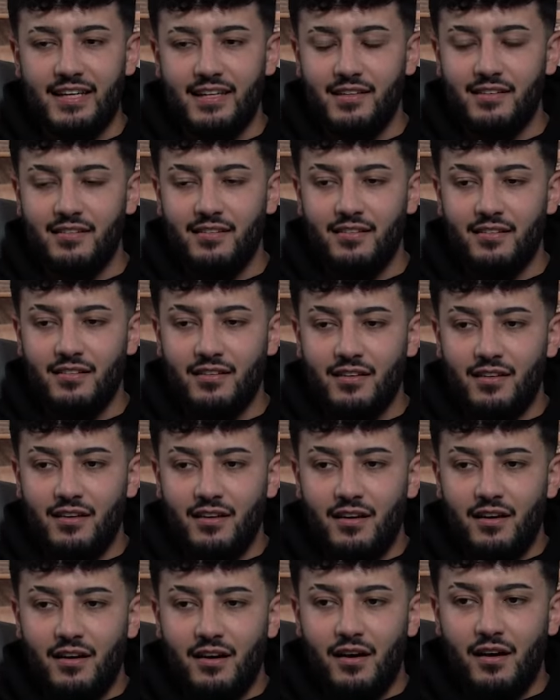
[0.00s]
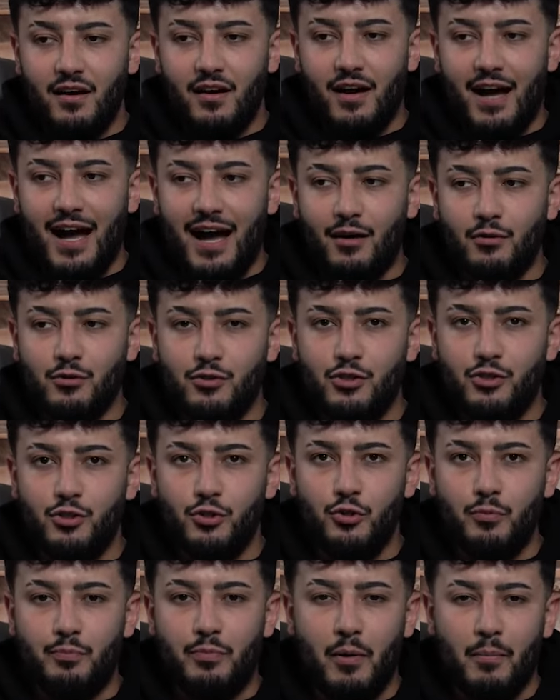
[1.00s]
in, uh, how
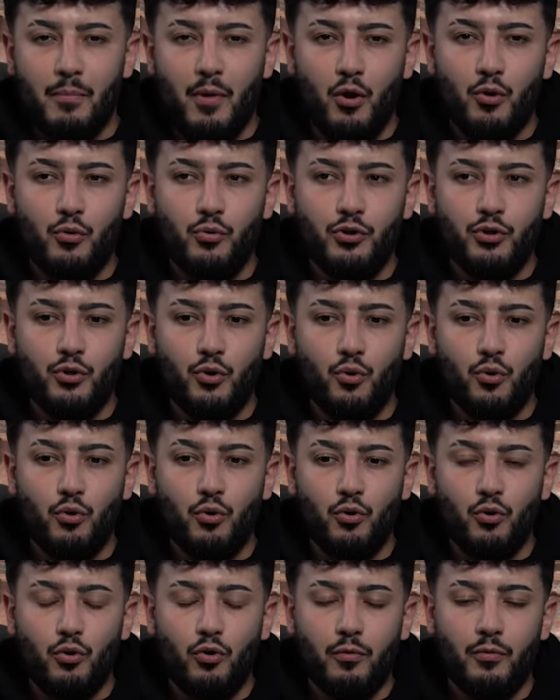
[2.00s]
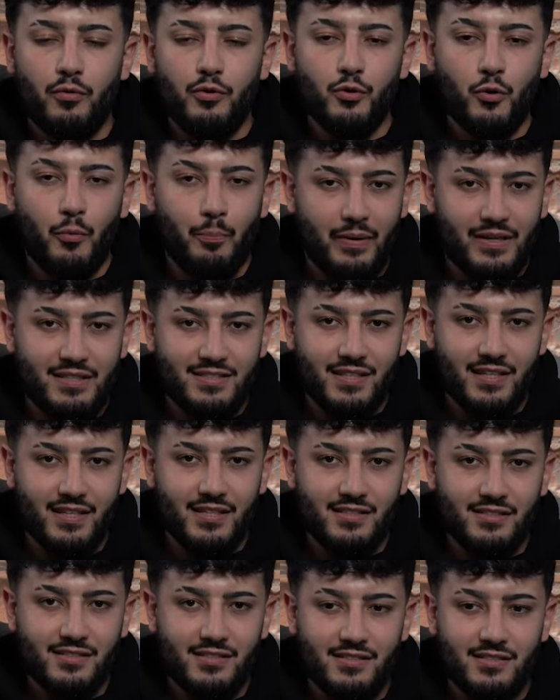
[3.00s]
to promote your your
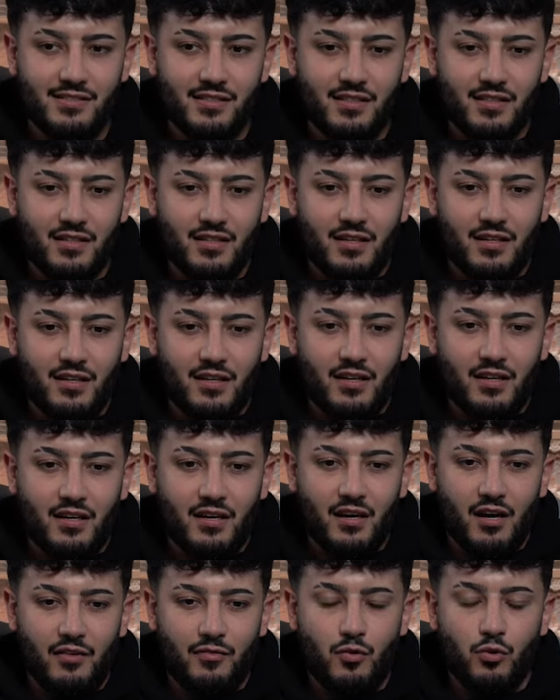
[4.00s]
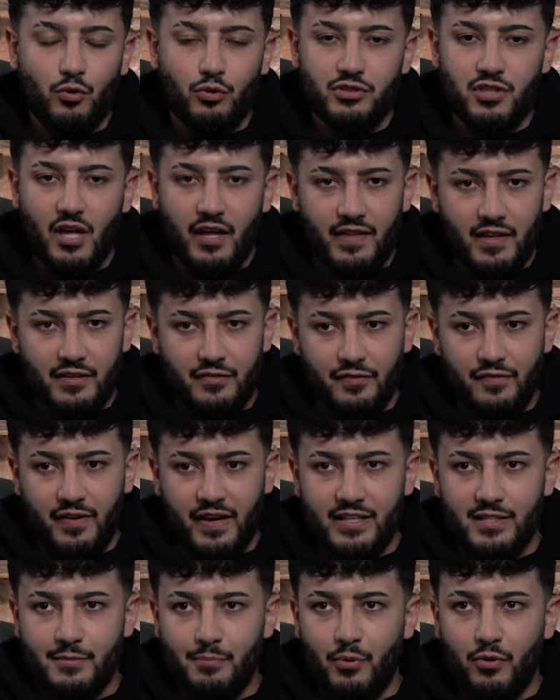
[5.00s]
business. Of course, like there's
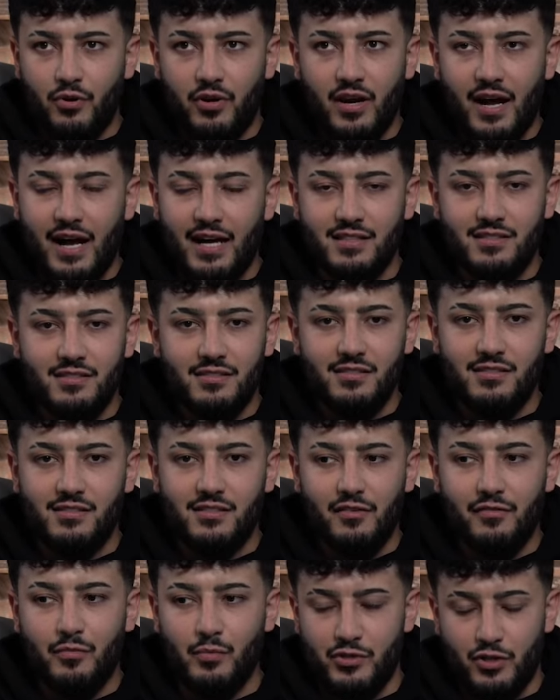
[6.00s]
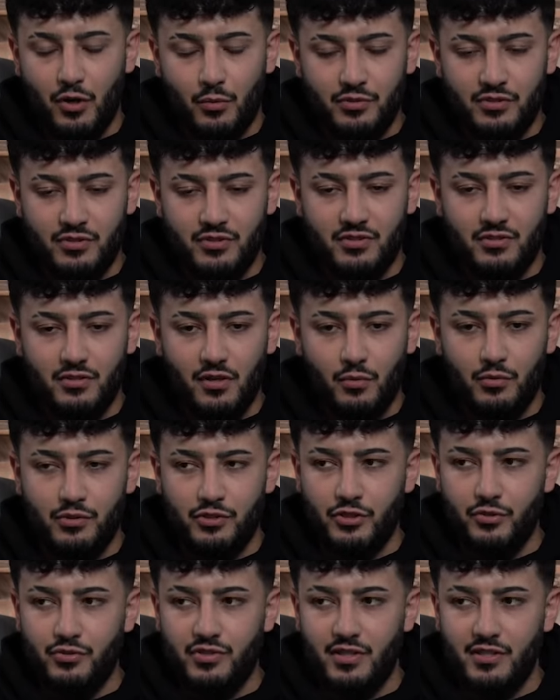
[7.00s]
Facebook ads and stuff, which I was I
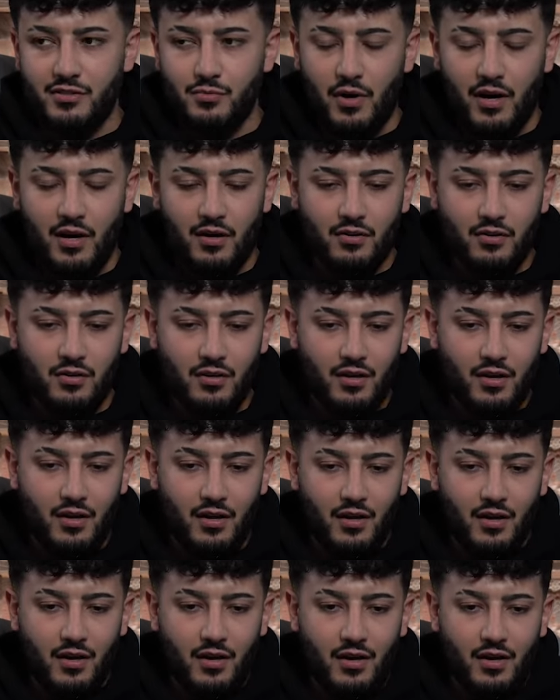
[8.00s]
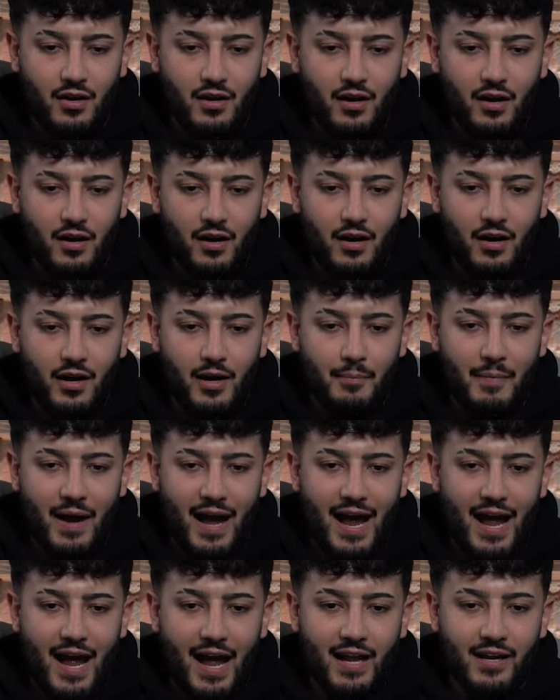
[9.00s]
was using as well. Um,
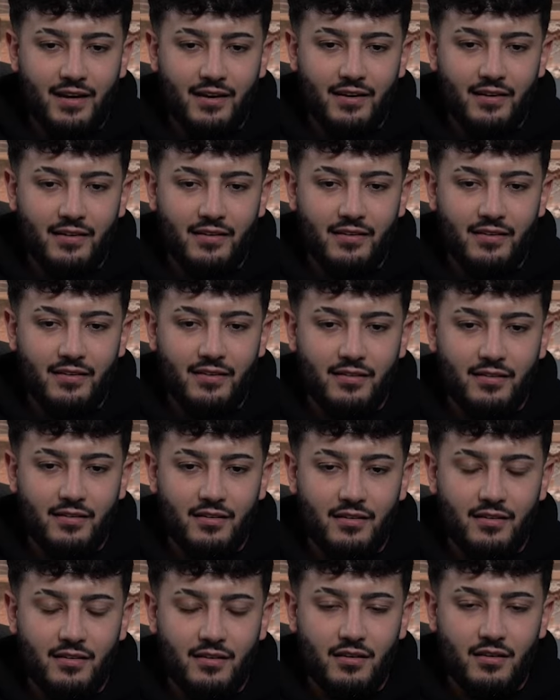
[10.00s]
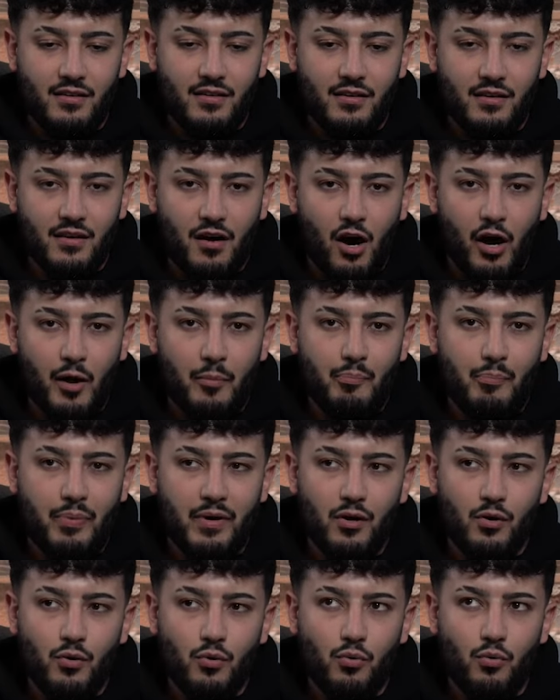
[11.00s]
and I
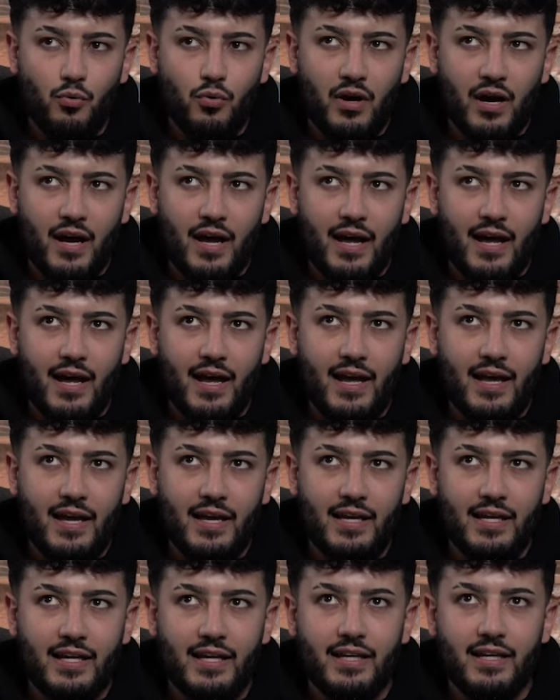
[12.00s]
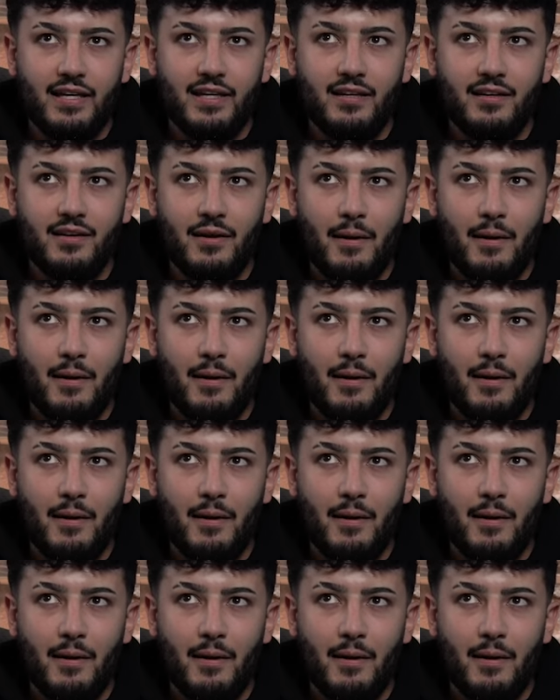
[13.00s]
built a